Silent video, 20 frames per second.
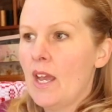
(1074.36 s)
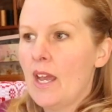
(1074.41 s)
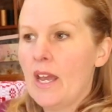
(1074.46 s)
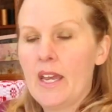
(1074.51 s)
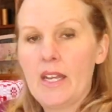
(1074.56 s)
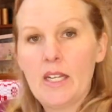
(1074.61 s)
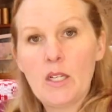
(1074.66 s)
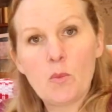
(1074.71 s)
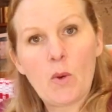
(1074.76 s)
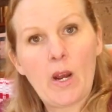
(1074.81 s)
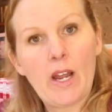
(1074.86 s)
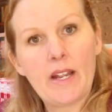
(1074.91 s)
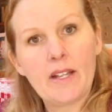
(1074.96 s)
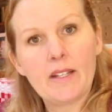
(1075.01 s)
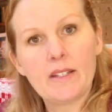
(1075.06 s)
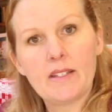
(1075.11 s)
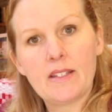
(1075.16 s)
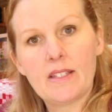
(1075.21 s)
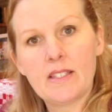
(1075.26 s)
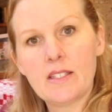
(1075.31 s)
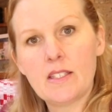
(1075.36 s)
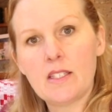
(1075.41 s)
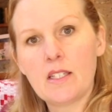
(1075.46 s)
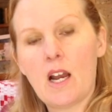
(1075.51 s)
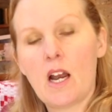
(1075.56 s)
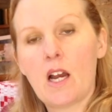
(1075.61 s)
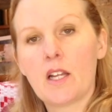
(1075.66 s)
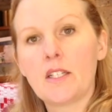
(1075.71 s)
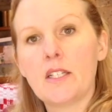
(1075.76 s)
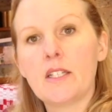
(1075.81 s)
Anyway, this
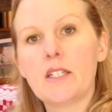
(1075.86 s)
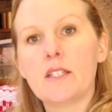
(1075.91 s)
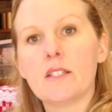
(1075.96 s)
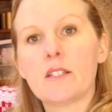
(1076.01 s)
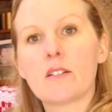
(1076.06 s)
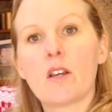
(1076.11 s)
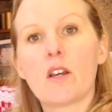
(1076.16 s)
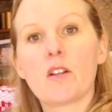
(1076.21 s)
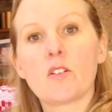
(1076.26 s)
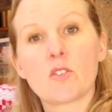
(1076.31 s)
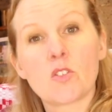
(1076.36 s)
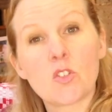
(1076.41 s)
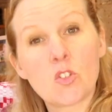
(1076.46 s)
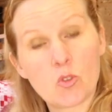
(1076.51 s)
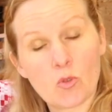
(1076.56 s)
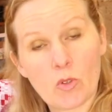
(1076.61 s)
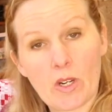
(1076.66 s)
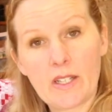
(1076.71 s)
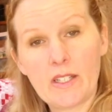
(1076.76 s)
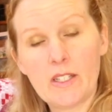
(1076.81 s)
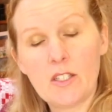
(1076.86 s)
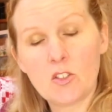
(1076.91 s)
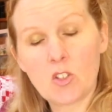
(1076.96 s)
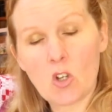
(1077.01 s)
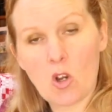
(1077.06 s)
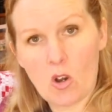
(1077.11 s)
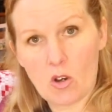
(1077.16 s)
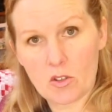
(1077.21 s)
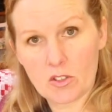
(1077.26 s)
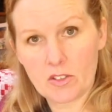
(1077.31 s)
yarn is an Australian
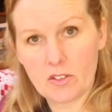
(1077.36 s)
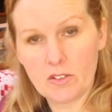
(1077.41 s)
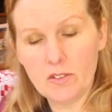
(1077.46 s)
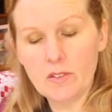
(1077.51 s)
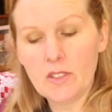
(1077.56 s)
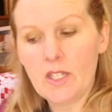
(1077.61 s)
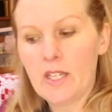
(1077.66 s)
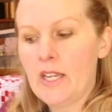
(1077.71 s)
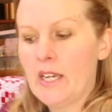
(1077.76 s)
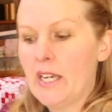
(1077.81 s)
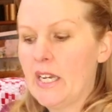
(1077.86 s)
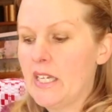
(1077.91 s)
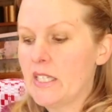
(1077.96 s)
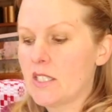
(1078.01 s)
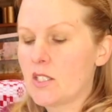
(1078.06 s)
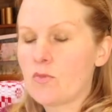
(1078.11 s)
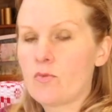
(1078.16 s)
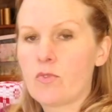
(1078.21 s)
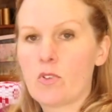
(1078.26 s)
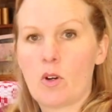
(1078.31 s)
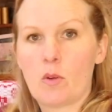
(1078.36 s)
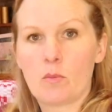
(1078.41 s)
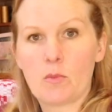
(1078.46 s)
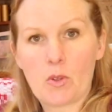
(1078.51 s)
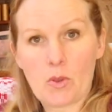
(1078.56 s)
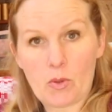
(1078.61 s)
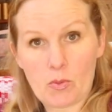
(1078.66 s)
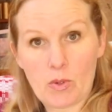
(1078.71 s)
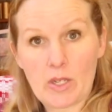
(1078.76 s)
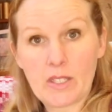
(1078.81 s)
cotton. It's
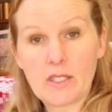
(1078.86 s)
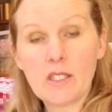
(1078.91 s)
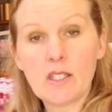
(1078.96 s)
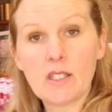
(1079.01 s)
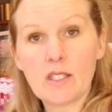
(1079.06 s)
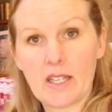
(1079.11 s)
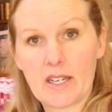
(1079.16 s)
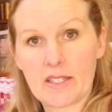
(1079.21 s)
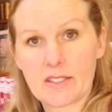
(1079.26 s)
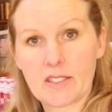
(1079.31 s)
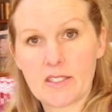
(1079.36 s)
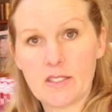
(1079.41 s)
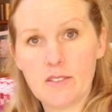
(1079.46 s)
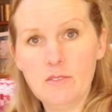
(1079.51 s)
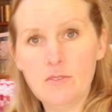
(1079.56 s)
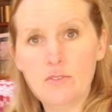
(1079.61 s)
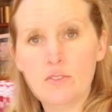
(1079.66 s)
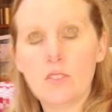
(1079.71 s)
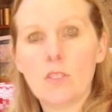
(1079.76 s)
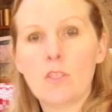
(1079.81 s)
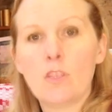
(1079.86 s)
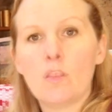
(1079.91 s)
from Thread Collective,